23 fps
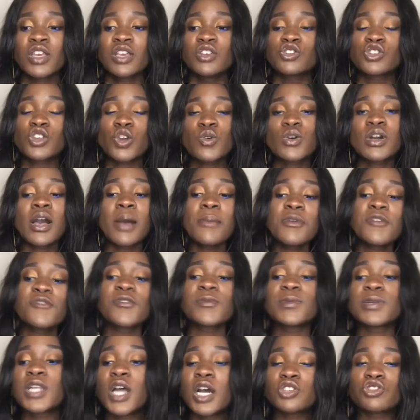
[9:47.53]
So coming
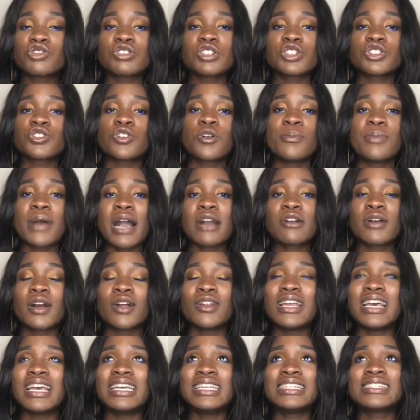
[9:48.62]
from a non-traditional
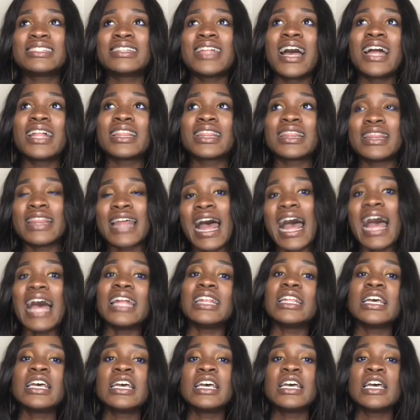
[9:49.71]
background, it's not
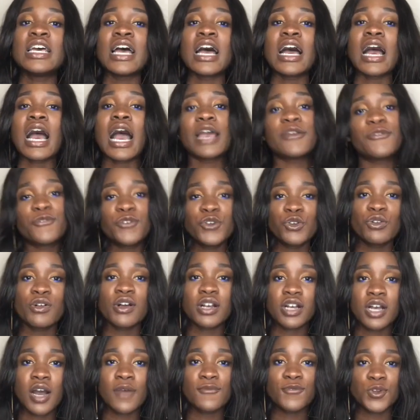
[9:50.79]
that I feel
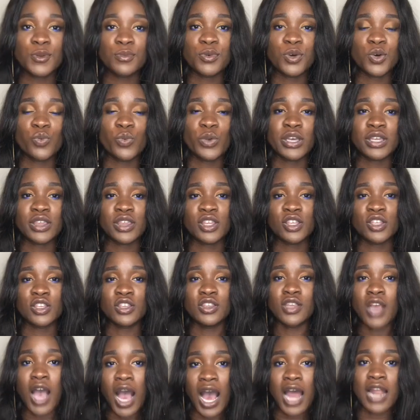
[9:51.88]
uncomfortable with
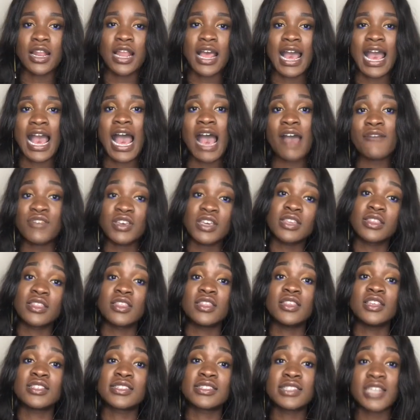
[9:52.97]
not having
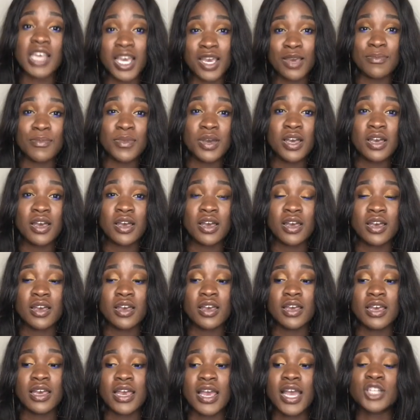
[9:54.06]
the same
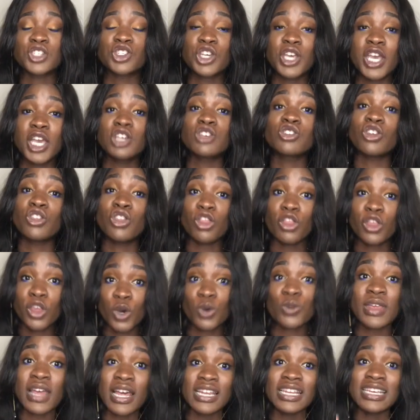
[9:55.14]
education,
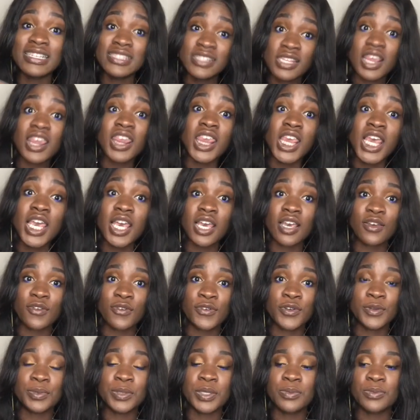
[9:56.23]
though that is a thing
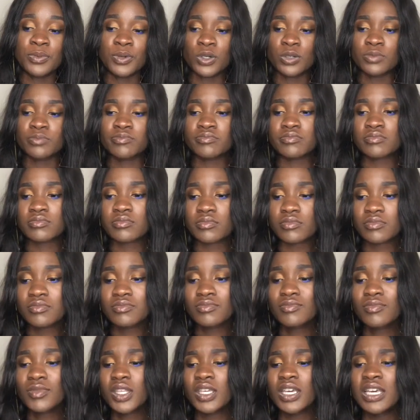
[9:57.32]
for people.
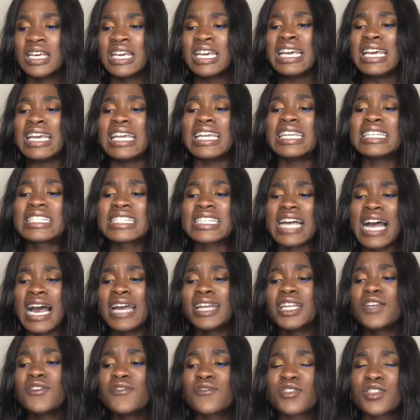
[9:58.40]
It's
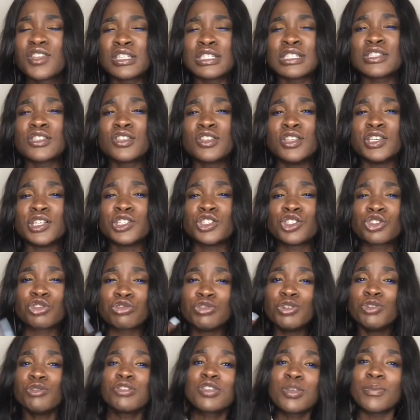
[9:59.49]
kind of the
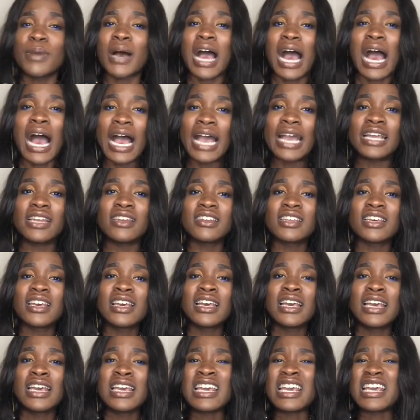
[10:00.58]
truth behind
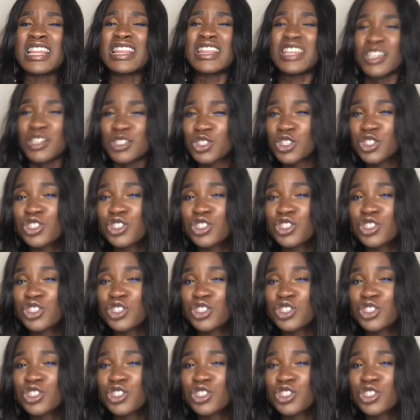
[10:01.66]
the